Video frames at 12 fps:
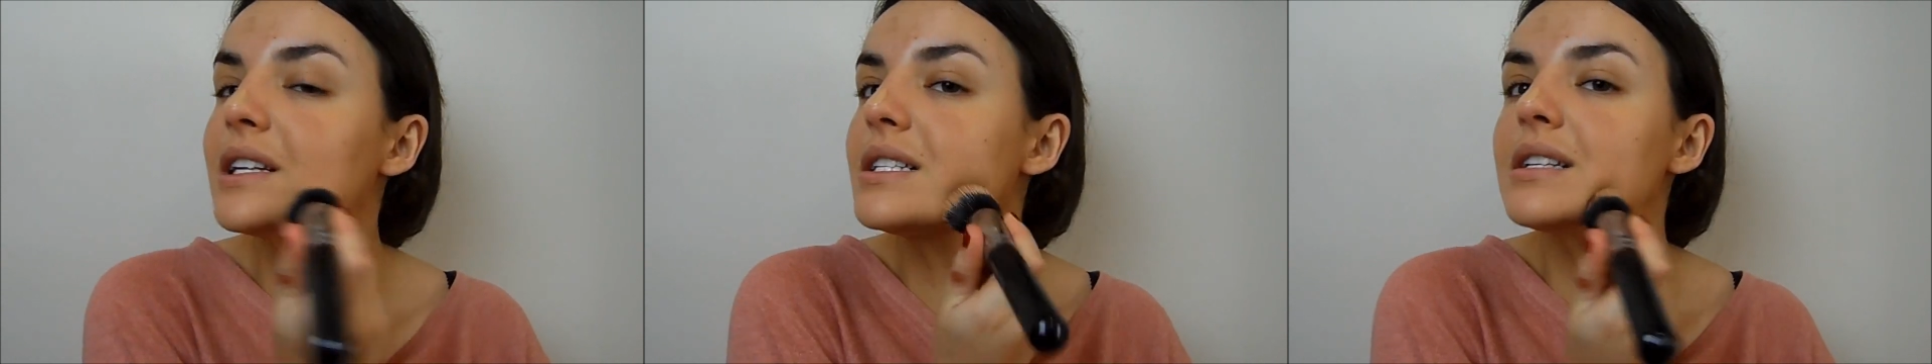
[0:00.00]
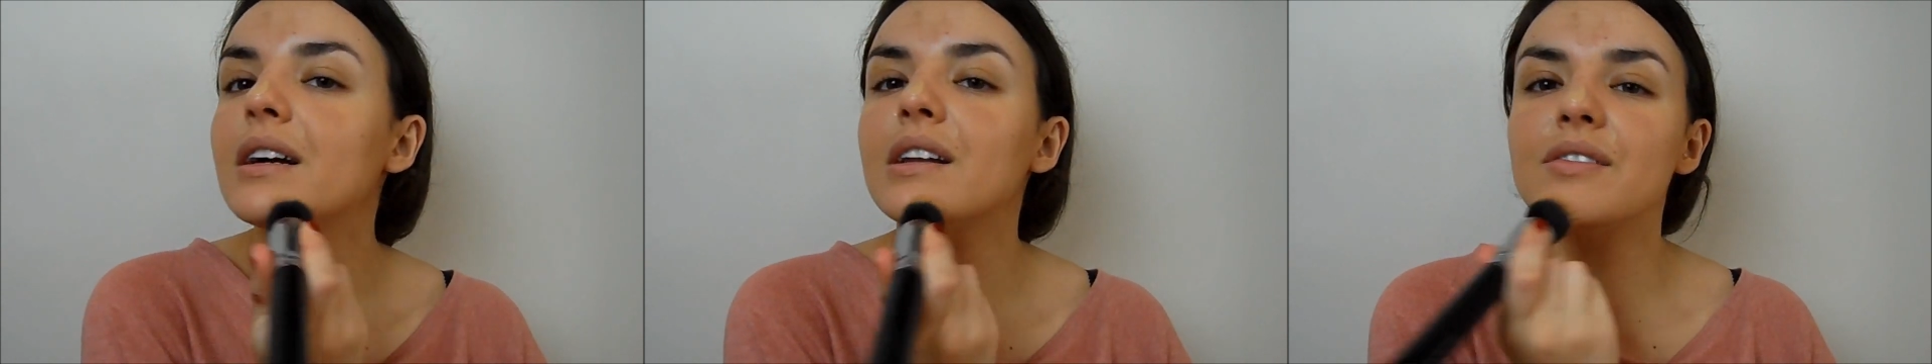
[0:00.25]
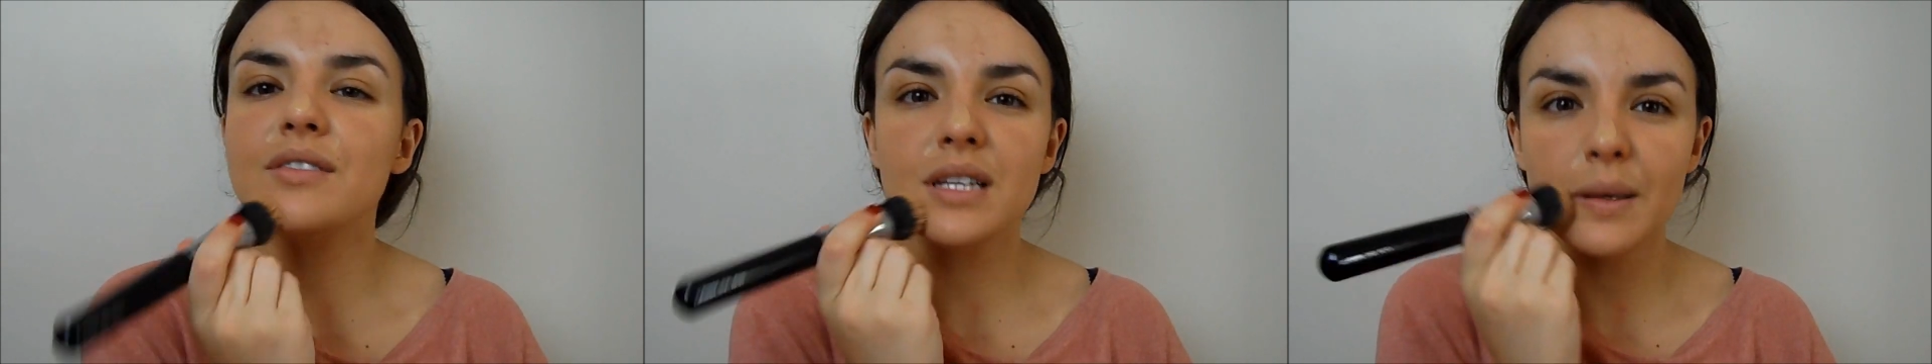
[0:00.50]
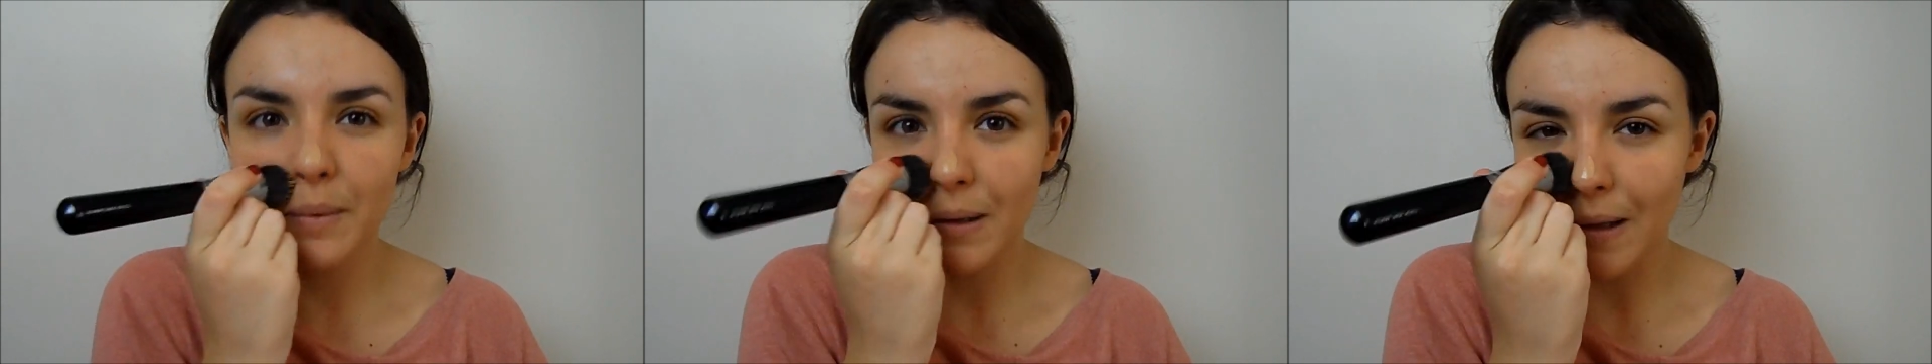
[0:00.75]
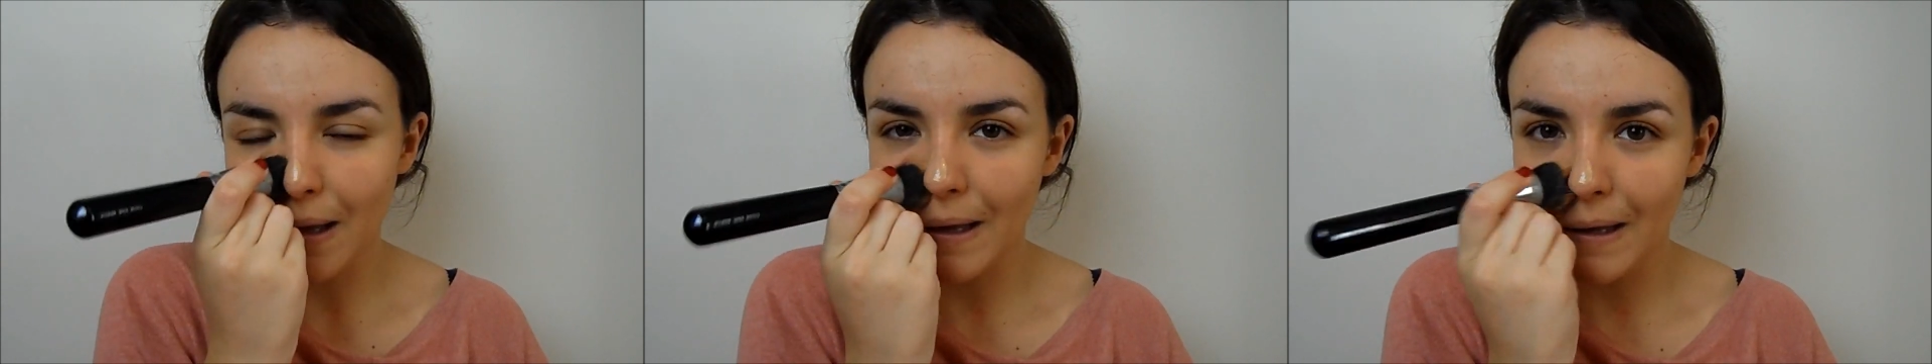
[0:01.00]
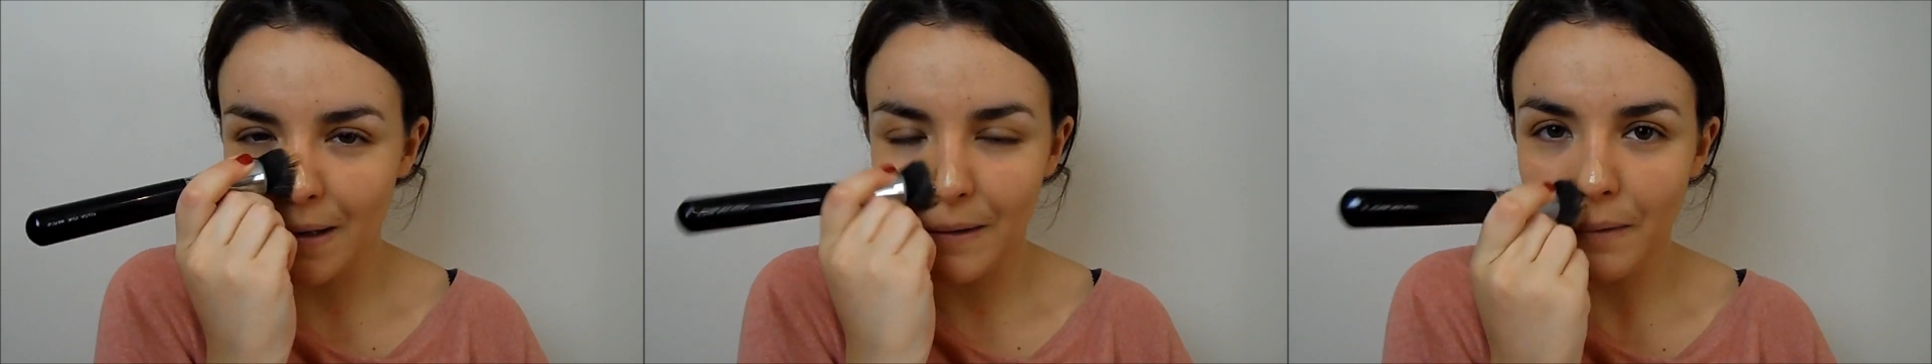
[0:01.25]
So I just kind of stipple
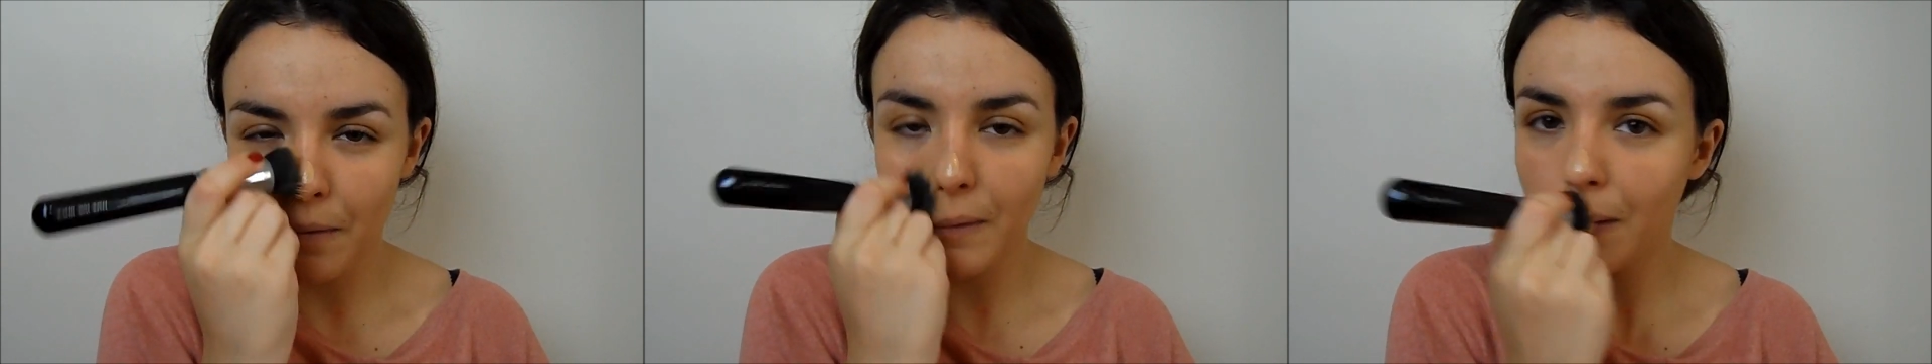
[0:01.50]
that in